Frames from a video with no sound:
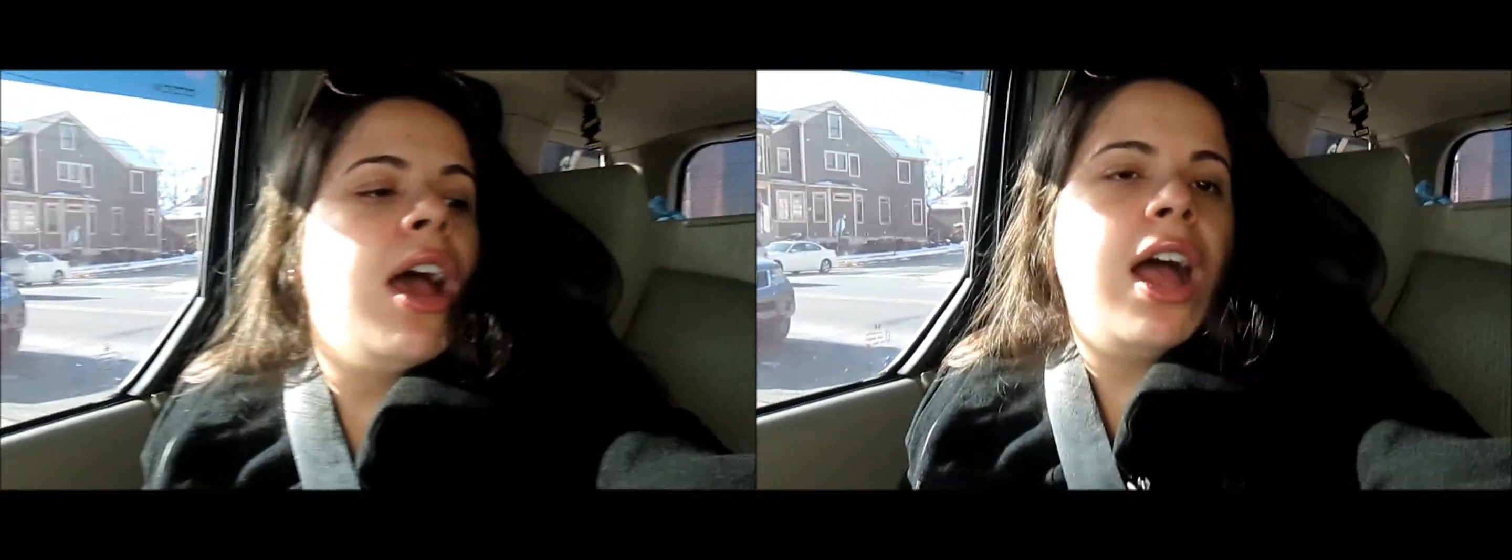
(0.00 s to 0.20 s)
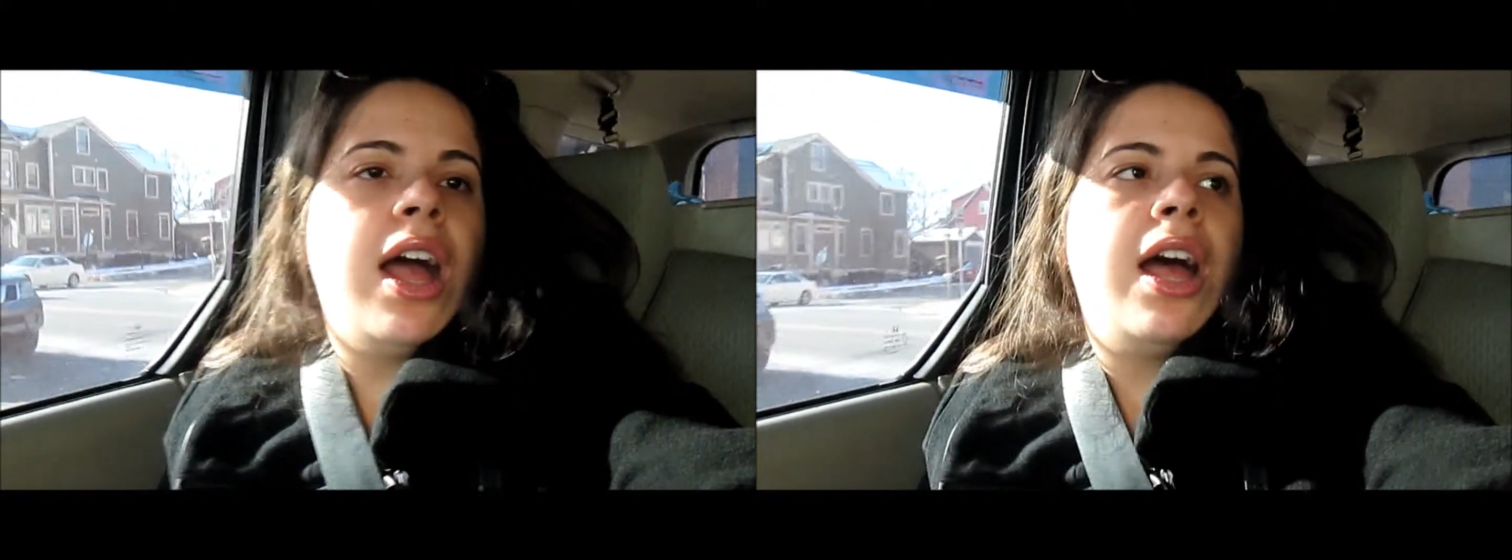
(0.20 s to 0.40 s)

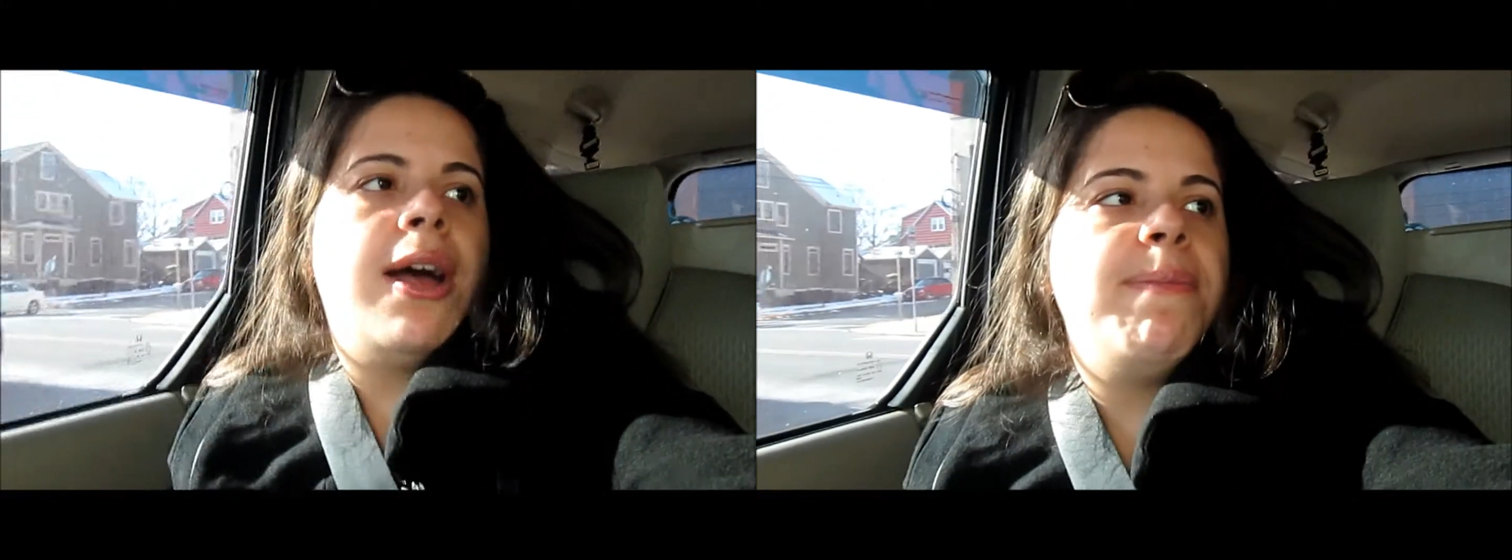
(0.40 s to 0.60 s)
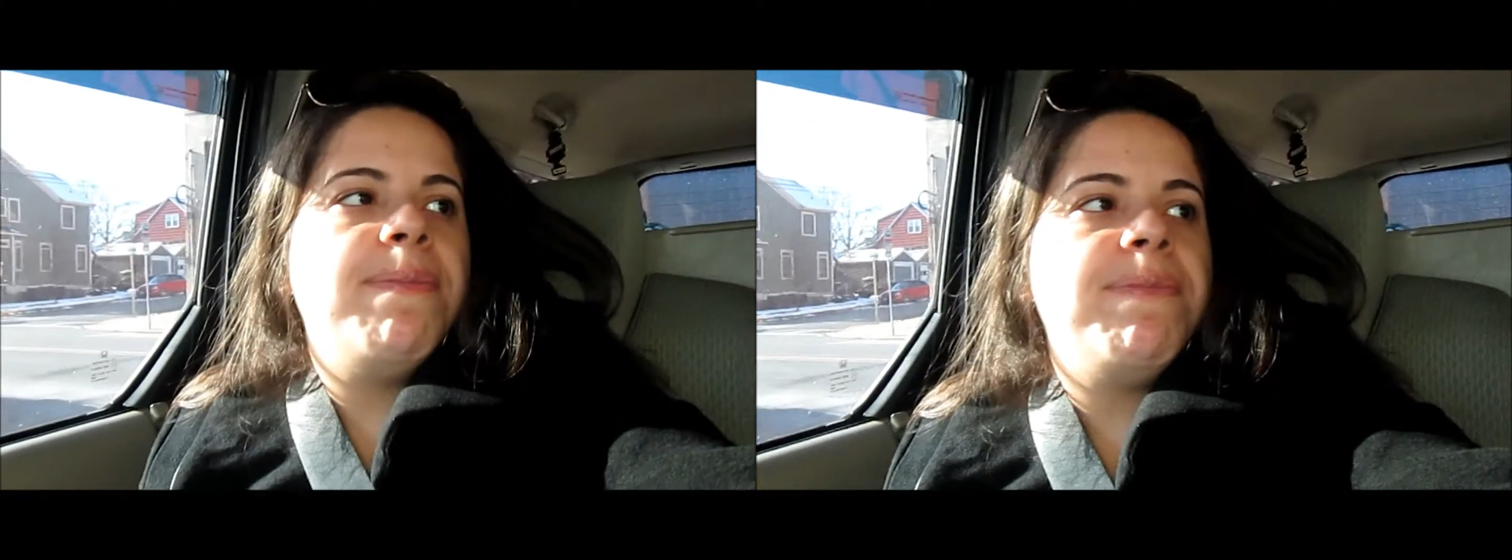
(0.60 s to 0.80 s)

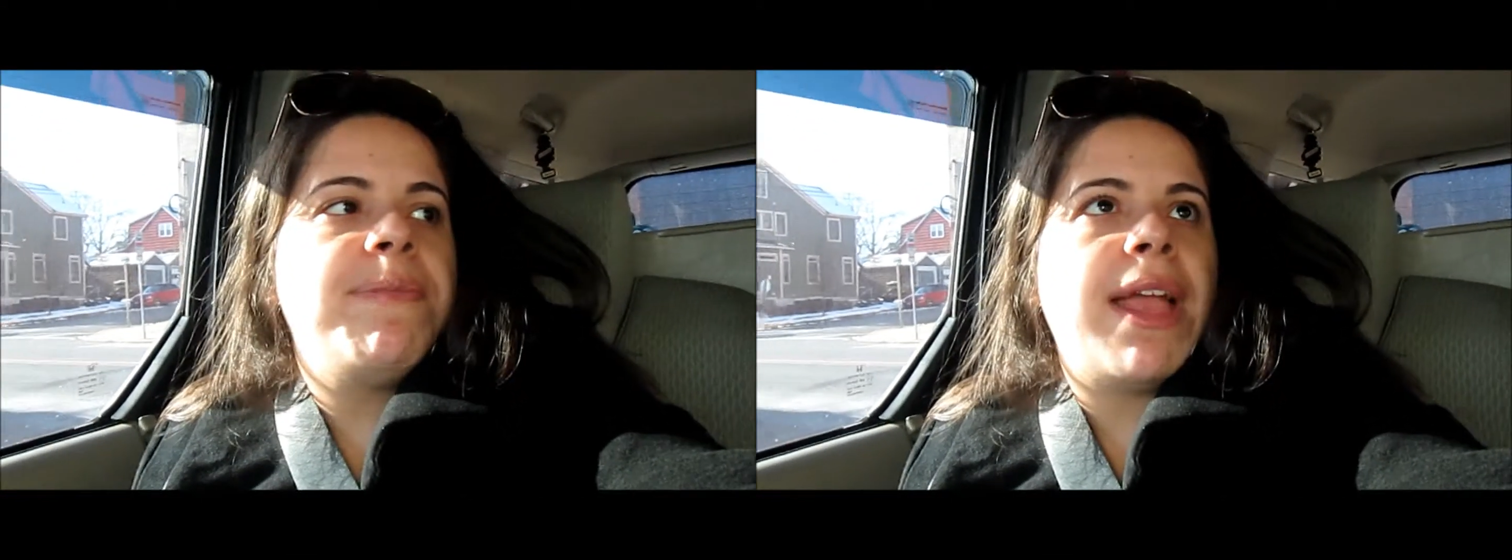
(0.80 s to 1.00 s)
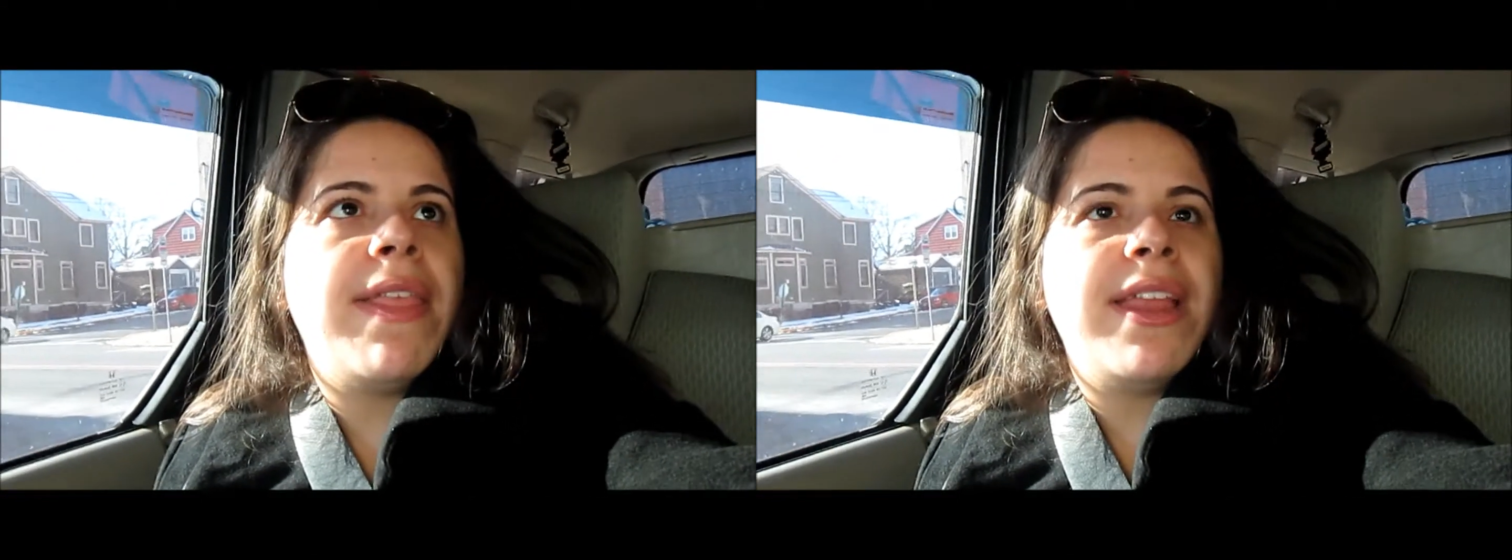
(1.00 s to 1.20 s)

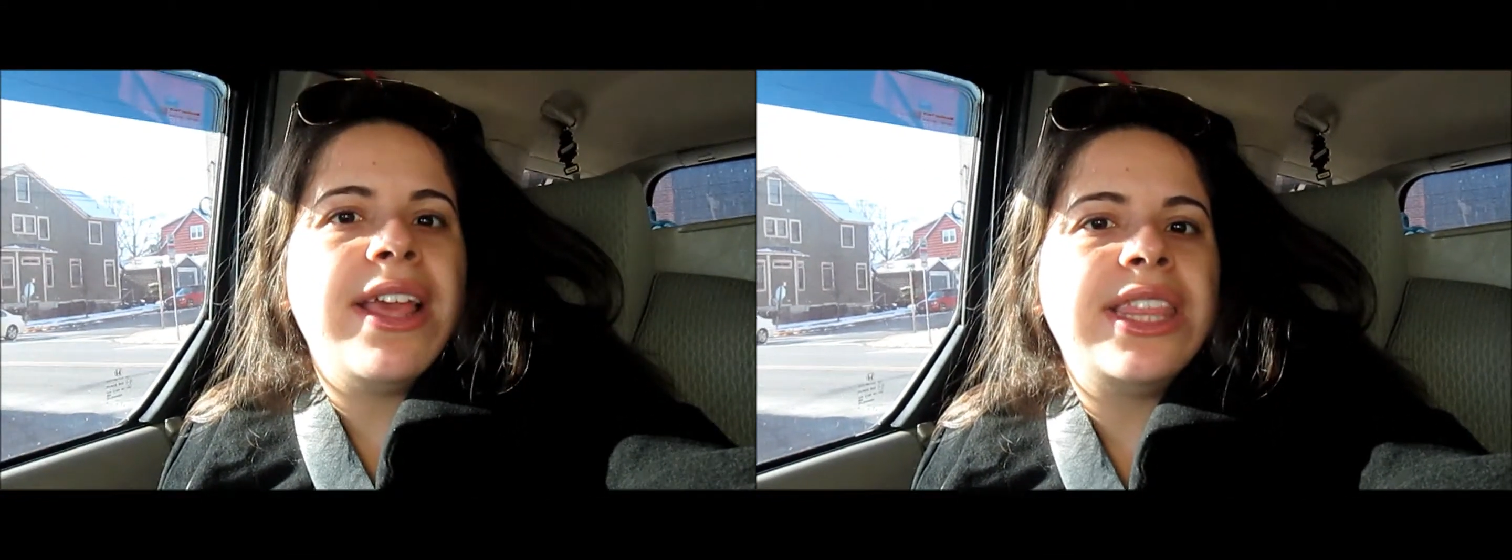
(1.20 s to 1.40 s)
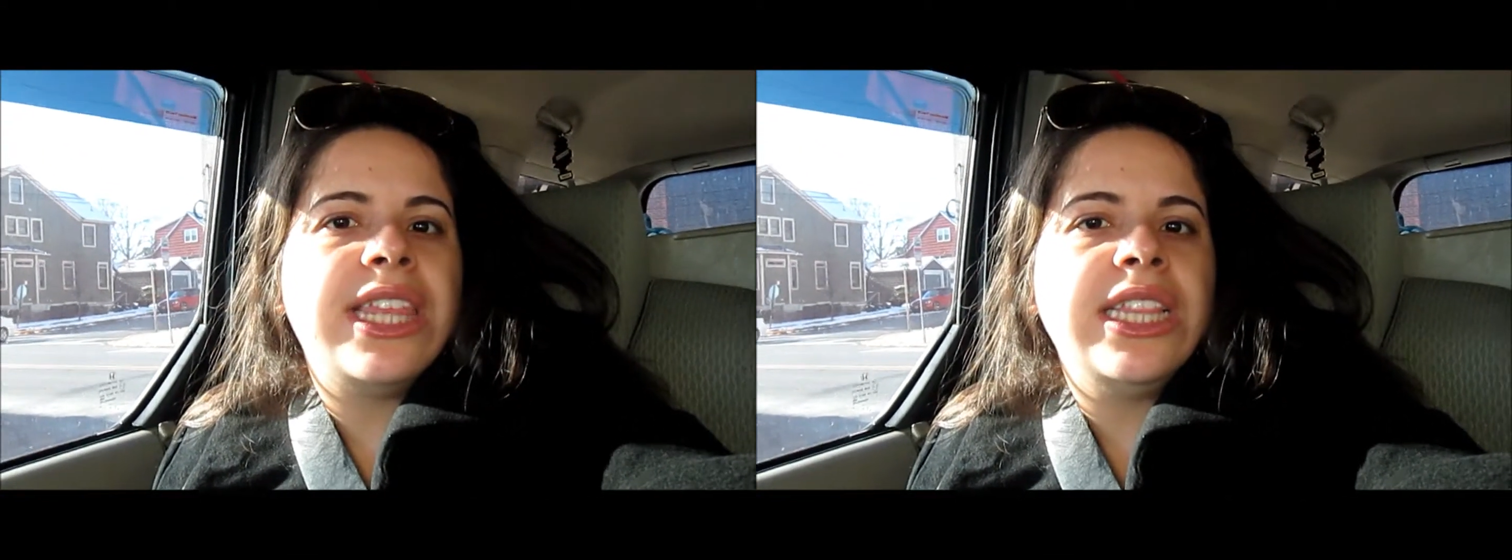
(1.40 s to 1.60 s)
And then
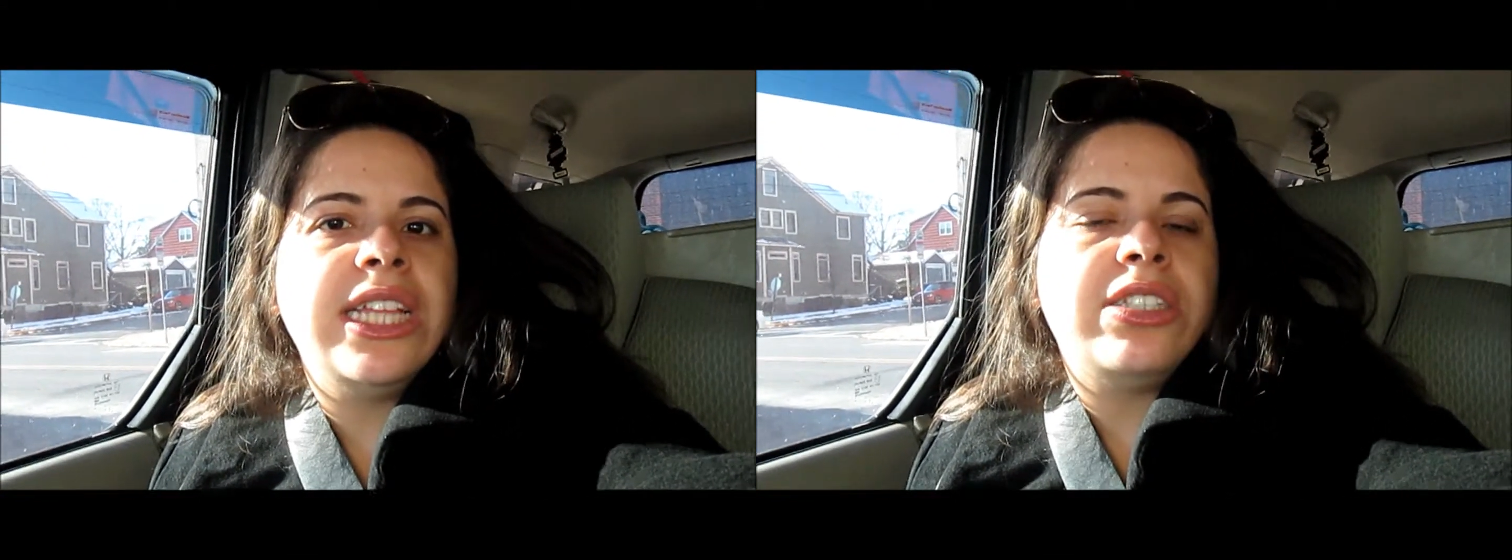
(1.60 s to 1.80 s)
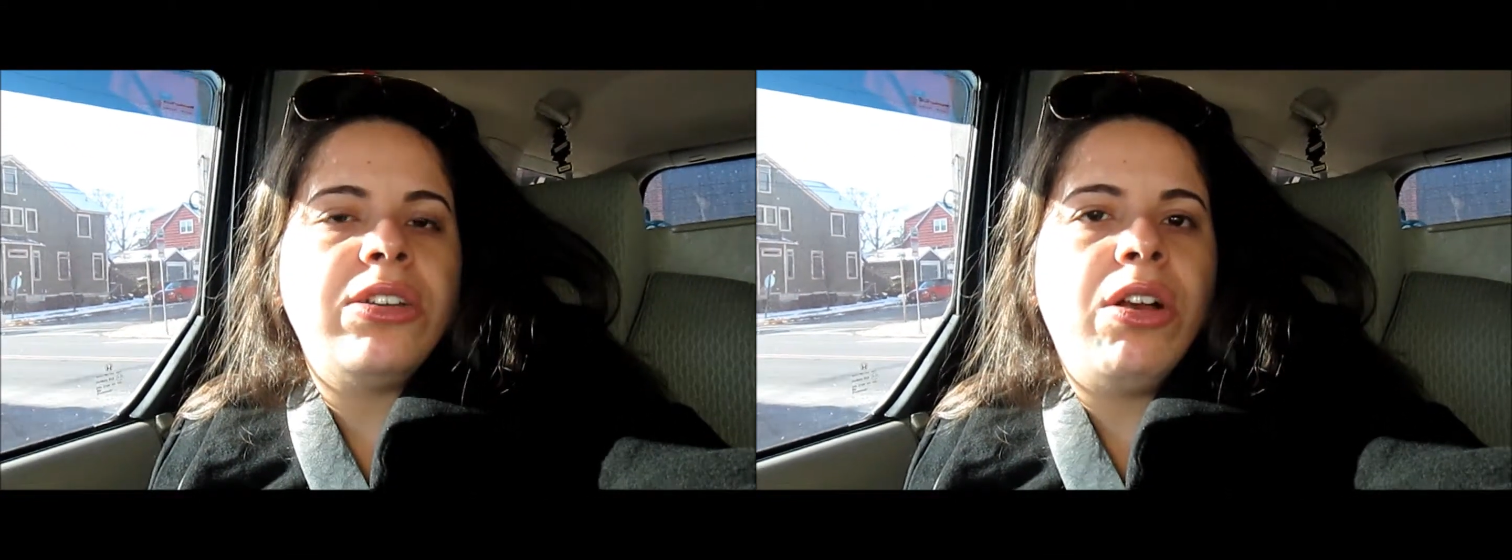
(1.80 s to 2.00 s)
I think that's